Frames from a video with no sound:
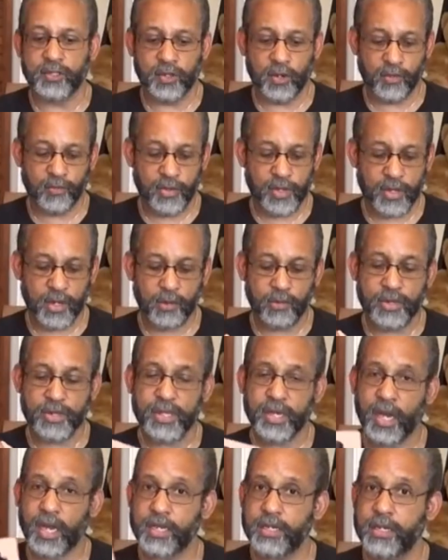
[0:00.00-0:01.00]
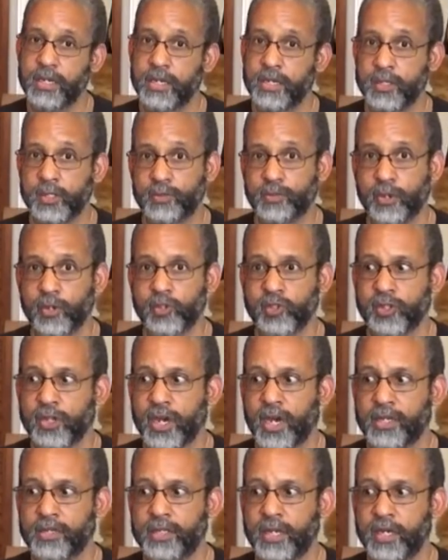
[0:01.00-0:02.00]
So if we go with the idea in the spiritual
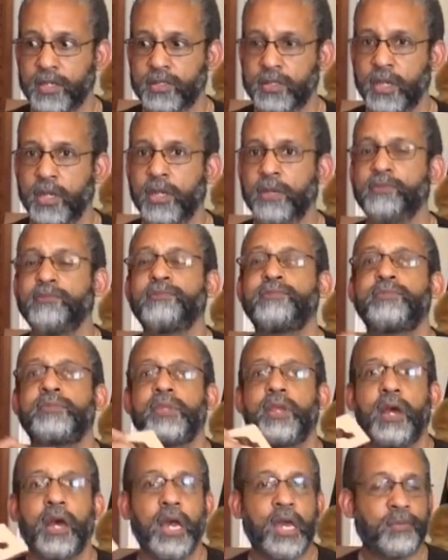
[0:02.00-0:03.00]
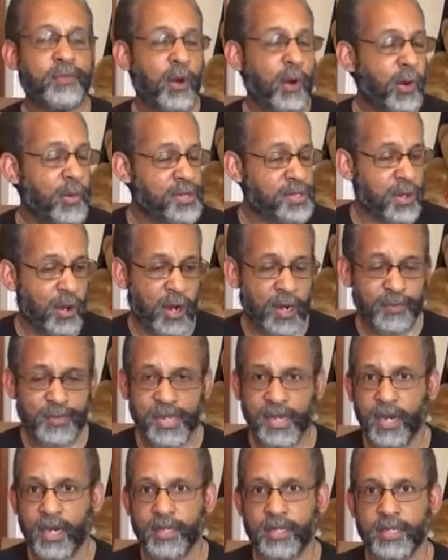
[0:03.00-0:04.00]
context, I'm always
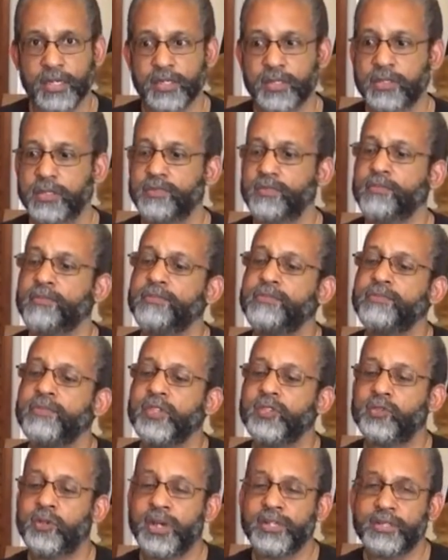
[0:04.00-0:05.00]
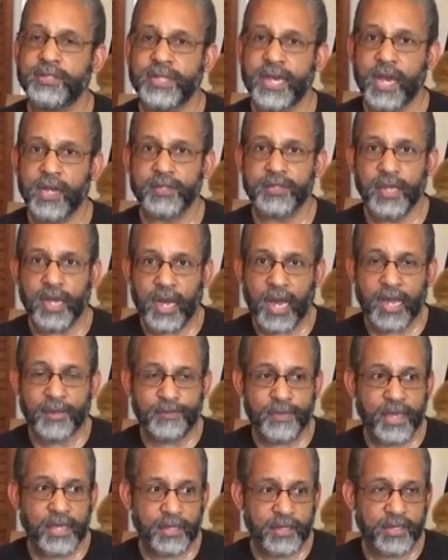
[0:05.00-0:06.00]
harping on this, so it sounds I
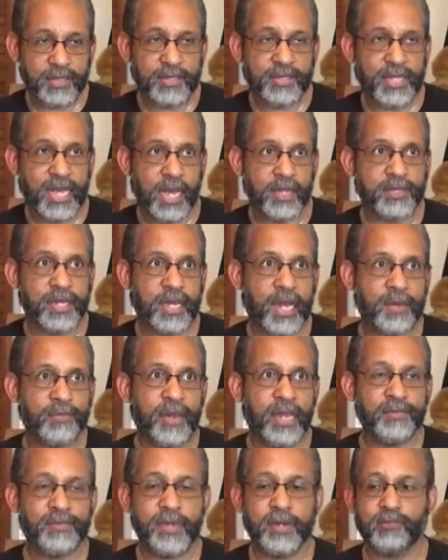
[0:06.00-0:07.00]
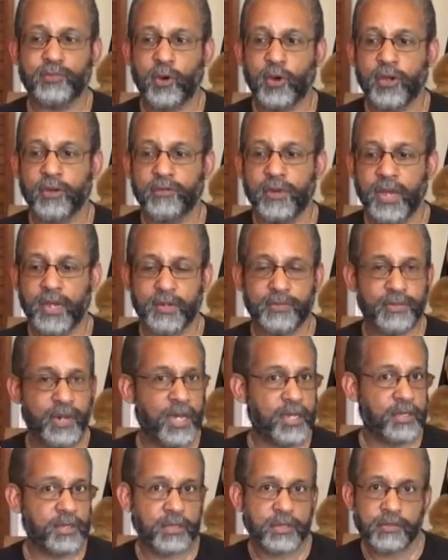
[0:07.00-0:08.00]
may it sounds like I might be a broken record,
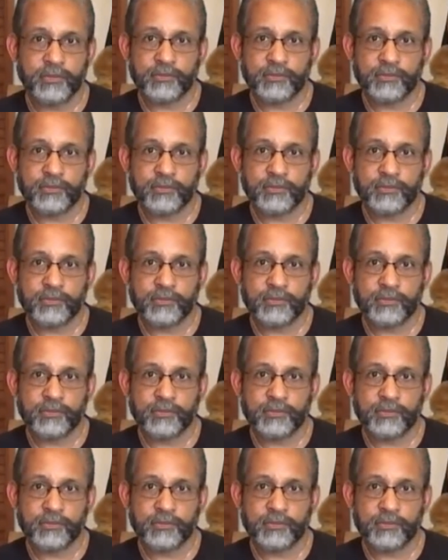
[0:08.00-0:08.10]
but